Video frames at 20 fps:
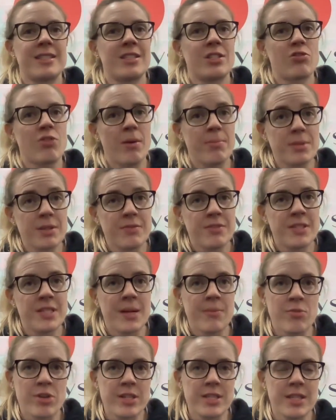disrupted for
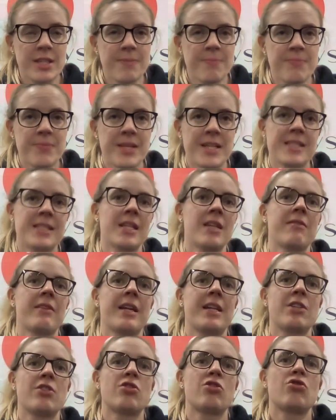some reason, instead of
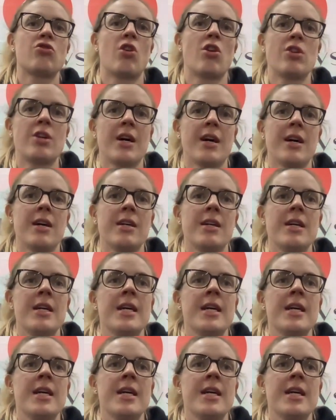getting stronger,